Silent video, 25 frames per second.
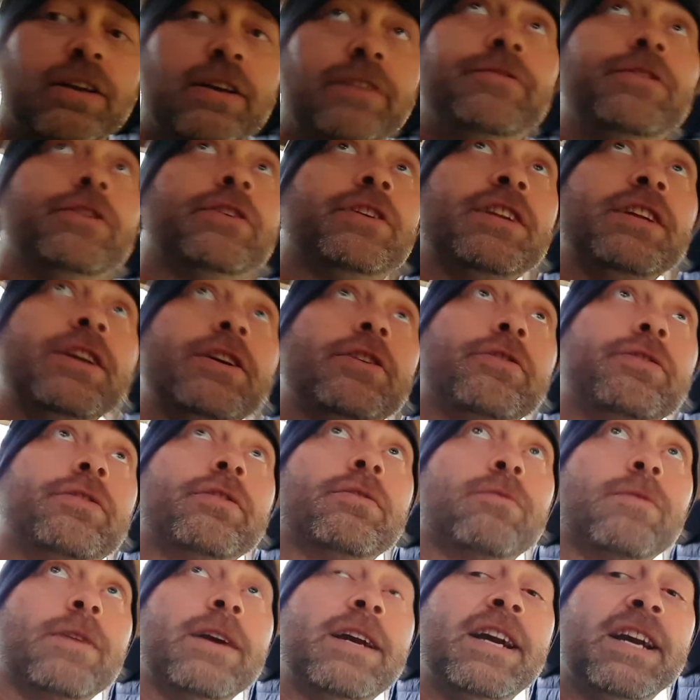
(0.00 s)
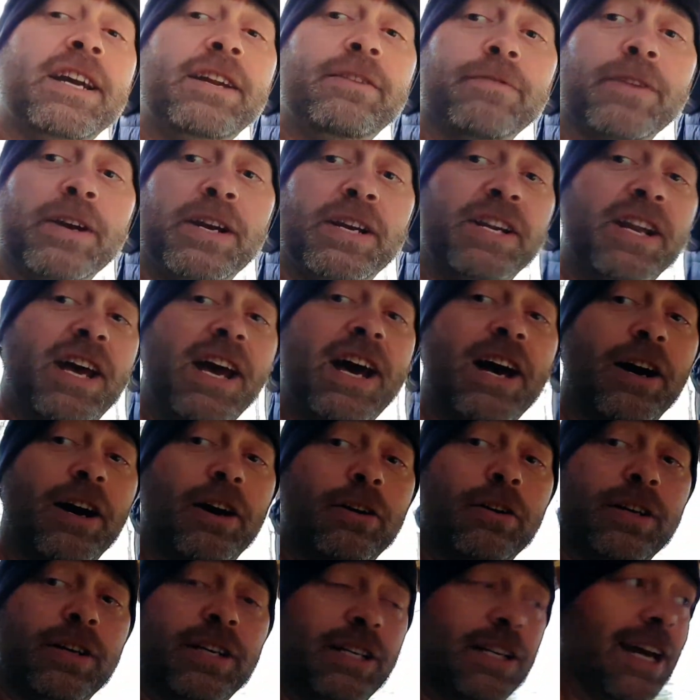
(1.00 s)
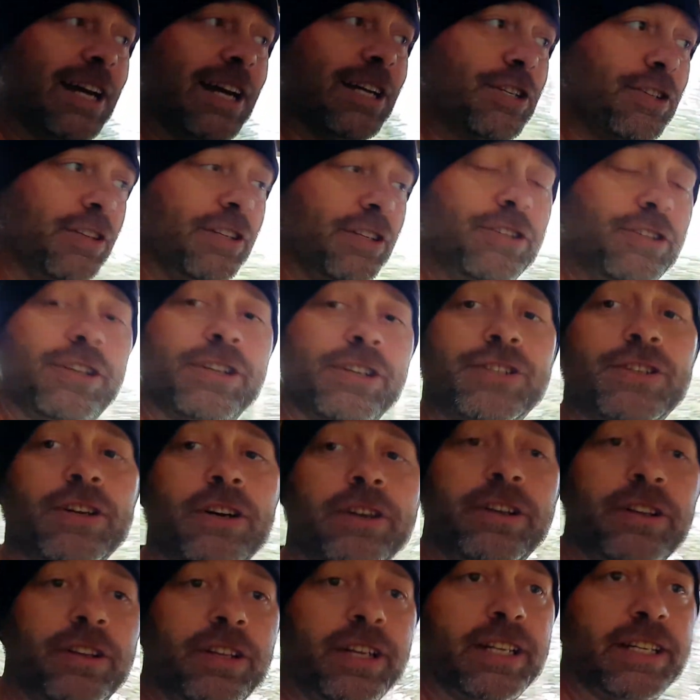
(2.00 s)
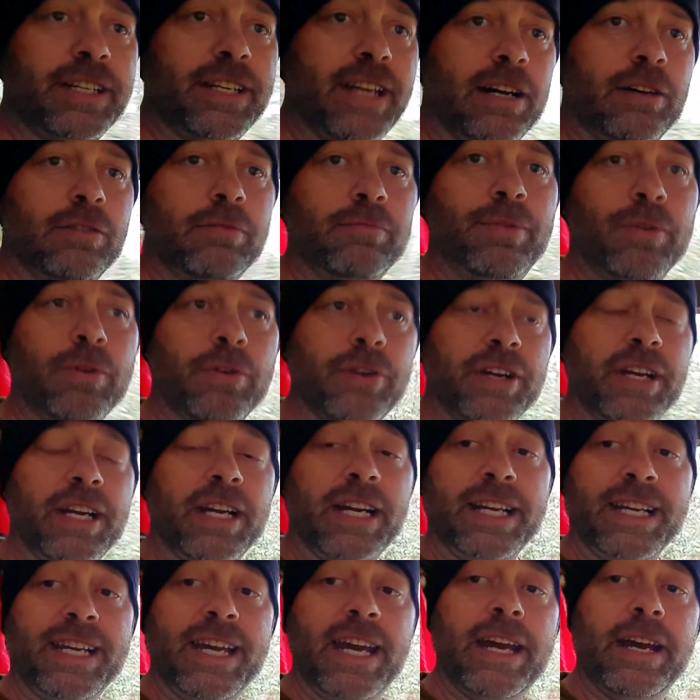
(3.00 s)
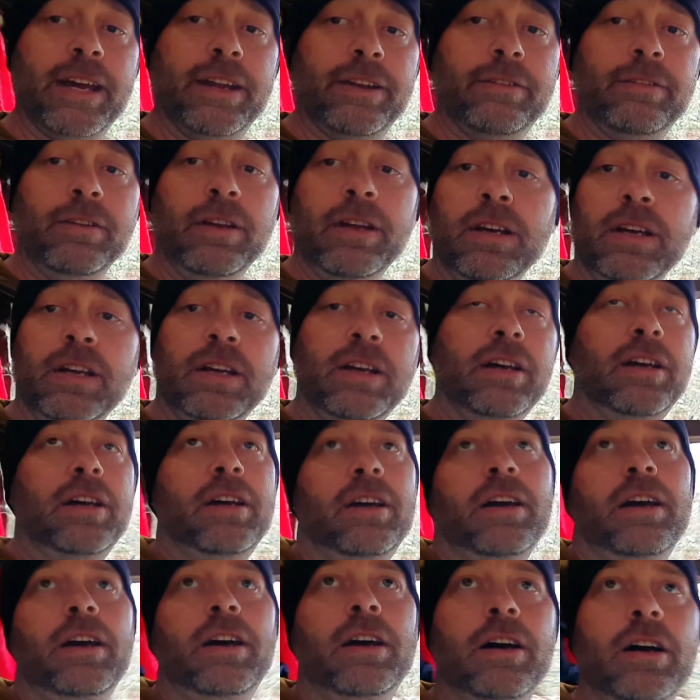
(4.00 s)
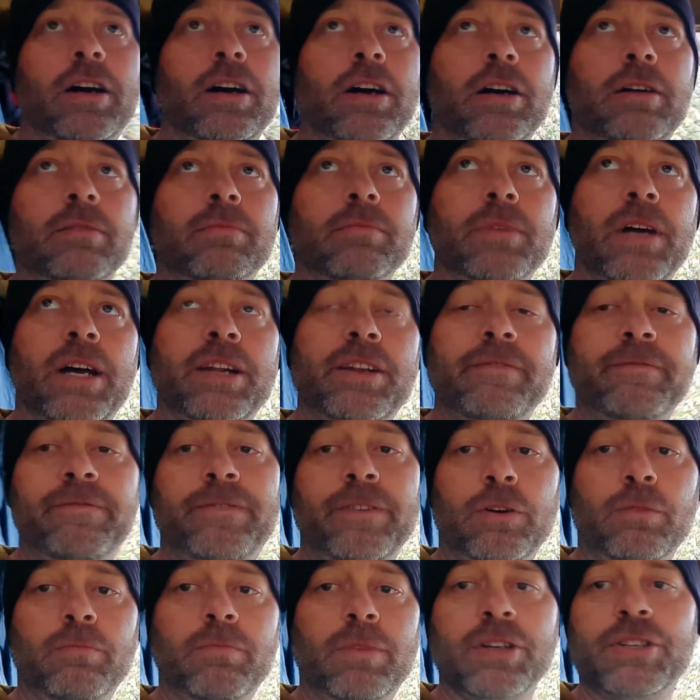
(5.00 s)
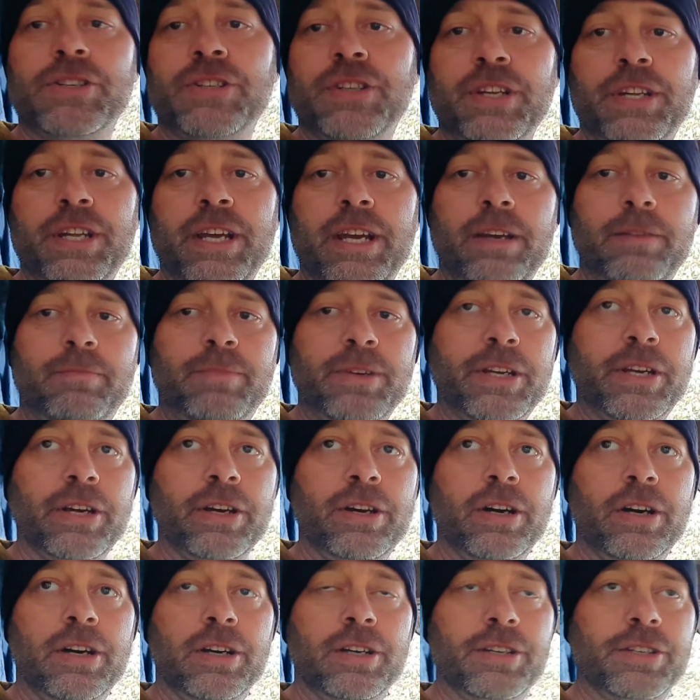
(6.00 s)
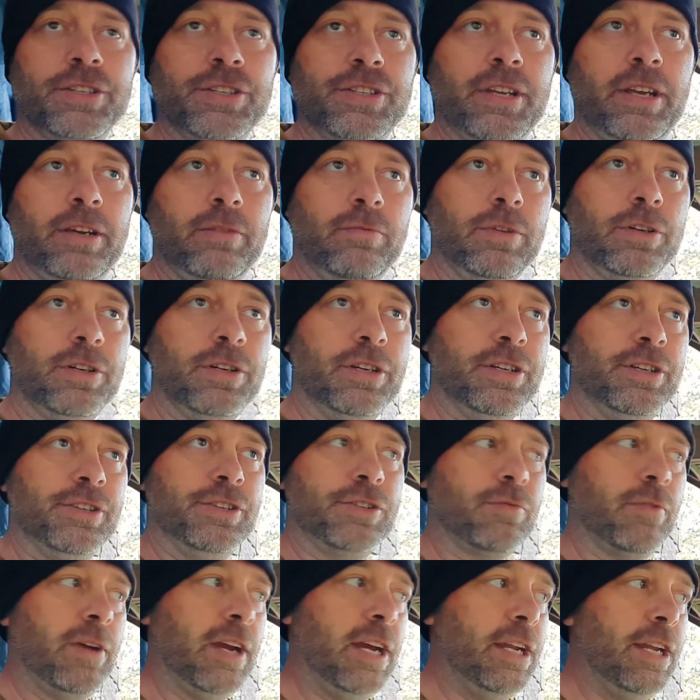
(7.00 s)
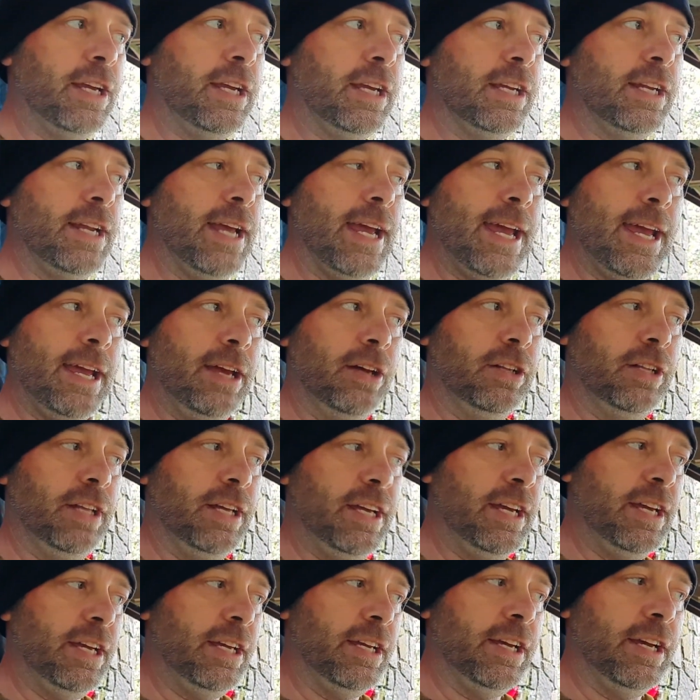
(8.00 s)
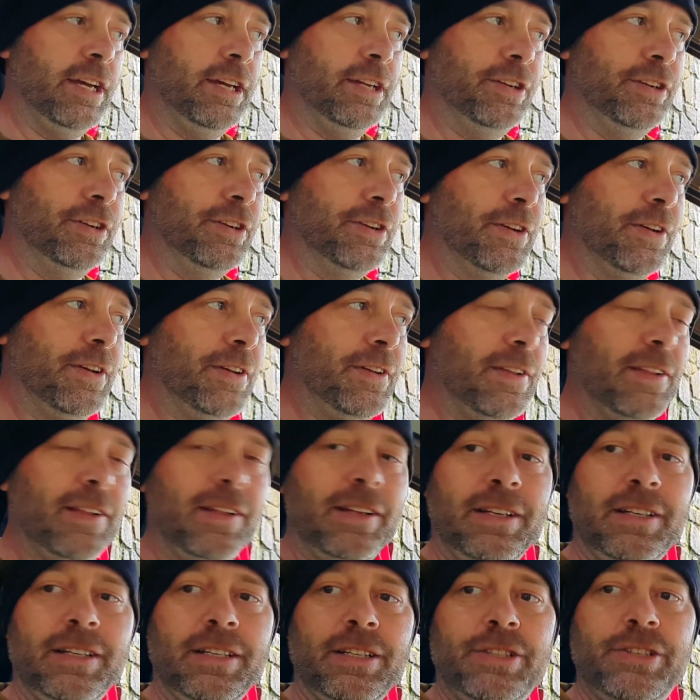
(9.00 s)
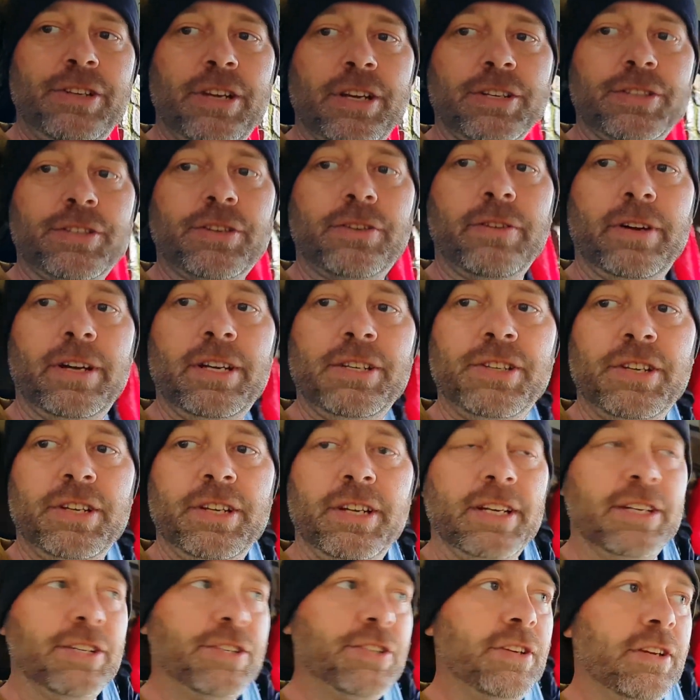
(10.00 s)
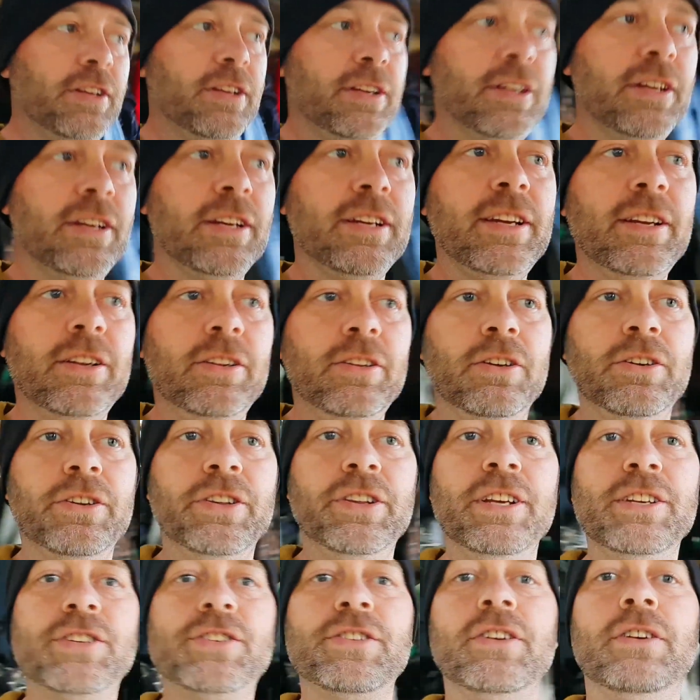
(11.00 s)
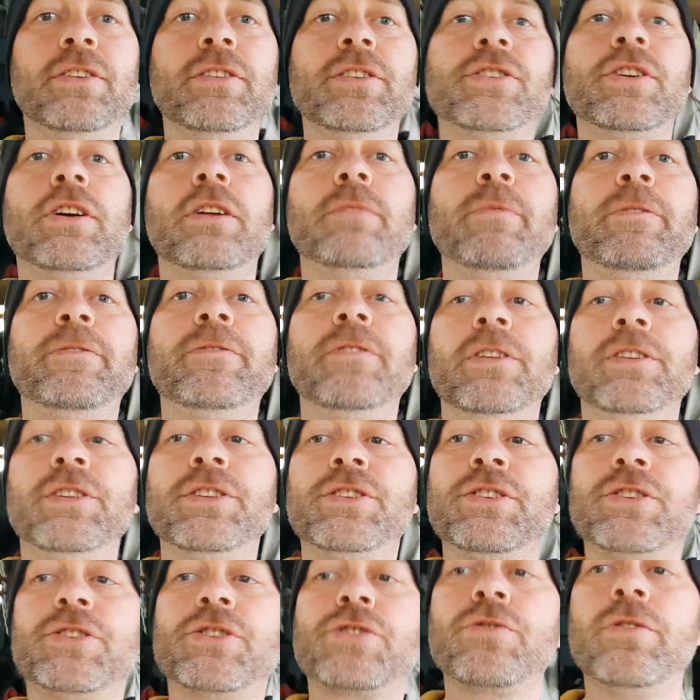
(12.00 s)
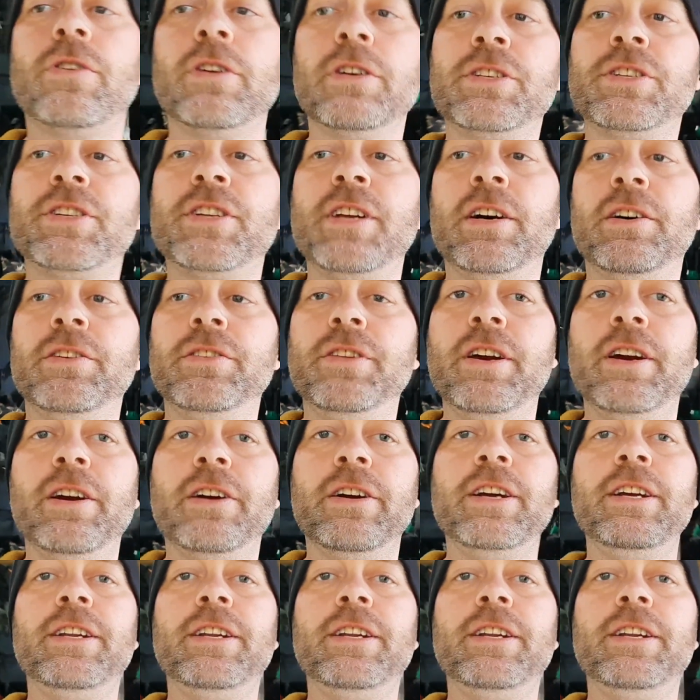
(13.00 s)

You can hear the rain right now. It actually just started like downpouring again. Um, I didn't film much today because it was raining and hailing and just craziness. Get a load of this though. This ought to be fun. This is Trunks down there.